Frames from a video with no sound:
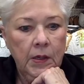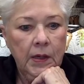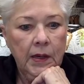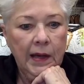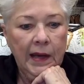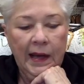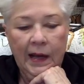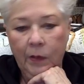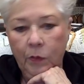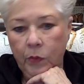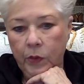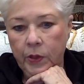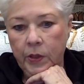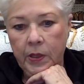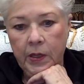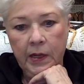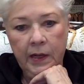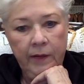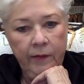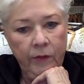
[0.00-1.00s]
I would
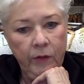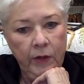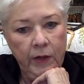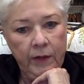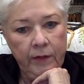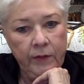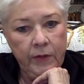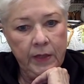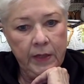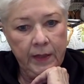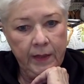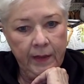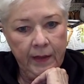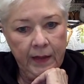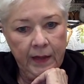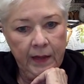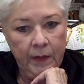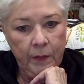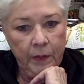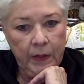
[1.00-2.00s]
never have done
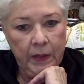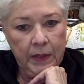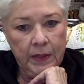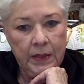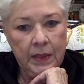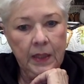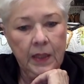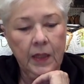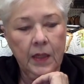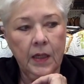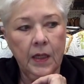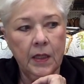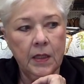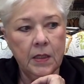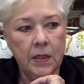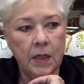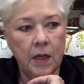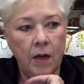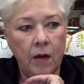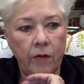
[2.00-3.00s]
that because it
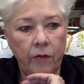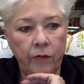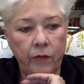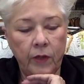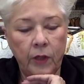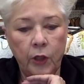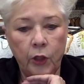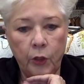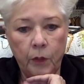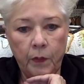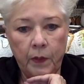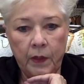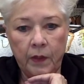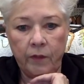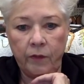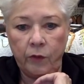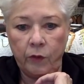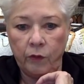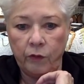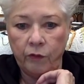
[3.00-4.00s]
cuts off a good bit
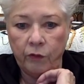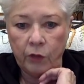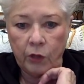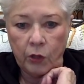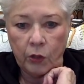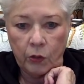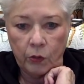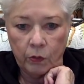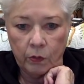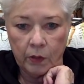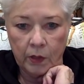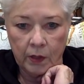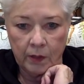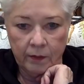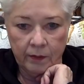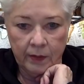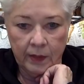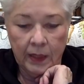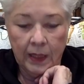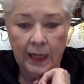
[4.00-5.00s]
of your view
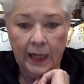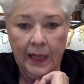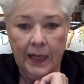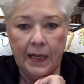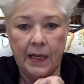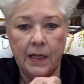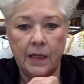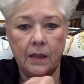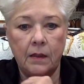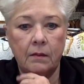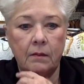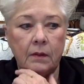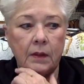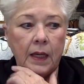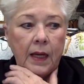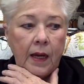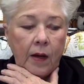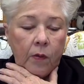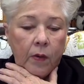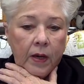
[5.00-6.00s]
of the lake.
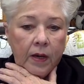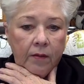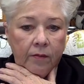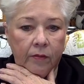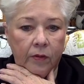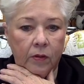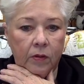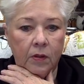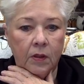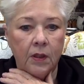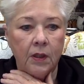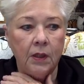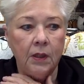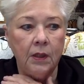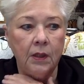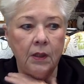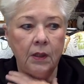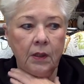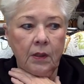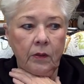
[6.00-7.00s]
However,
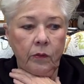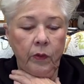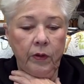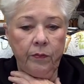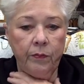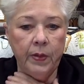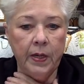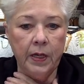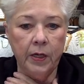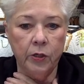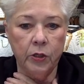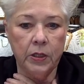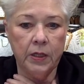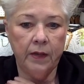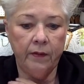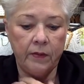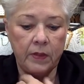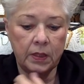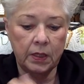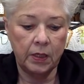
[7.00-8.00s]
we've been here
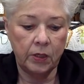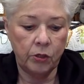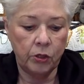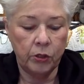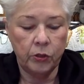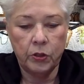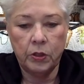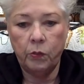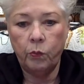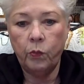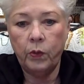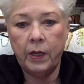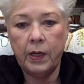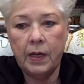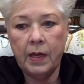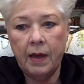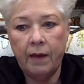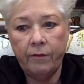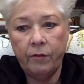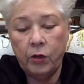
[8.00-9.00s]
17 years and we
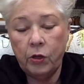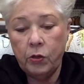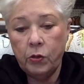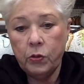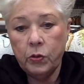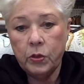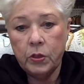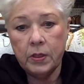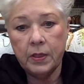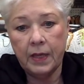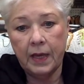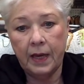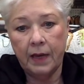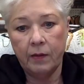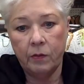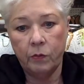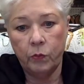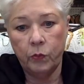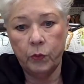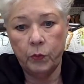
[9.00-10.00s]
have used that
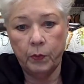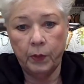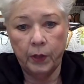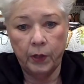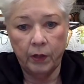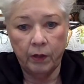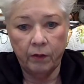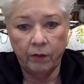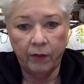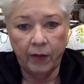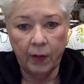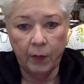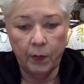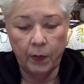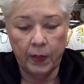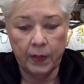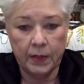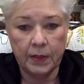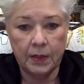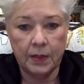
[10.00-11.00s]
wood-burning
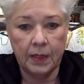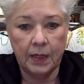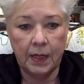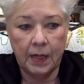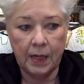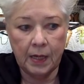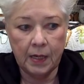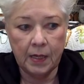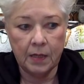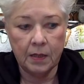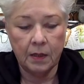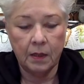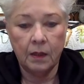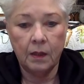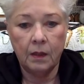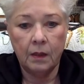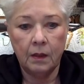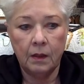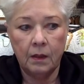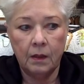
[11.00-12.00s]
fireplace to heat
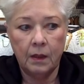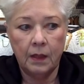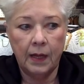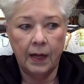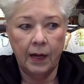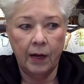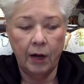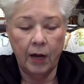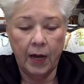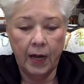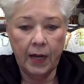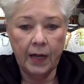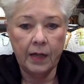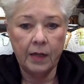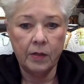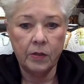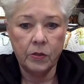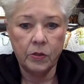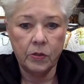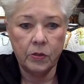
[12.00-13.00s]
our
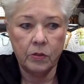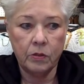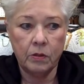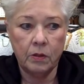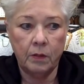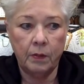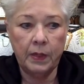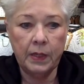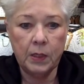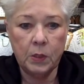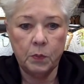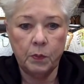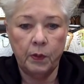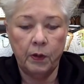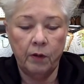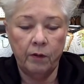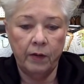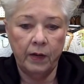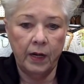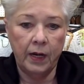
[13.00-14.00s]
house, the biggest
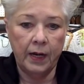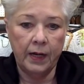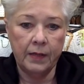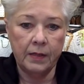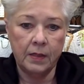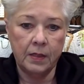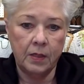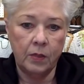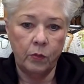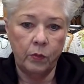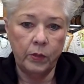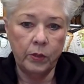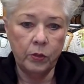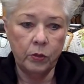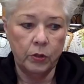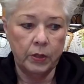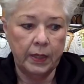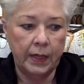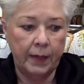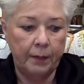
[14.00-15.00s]
part of our house, in the
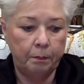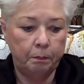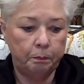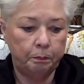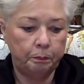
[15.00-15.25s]
wintertime.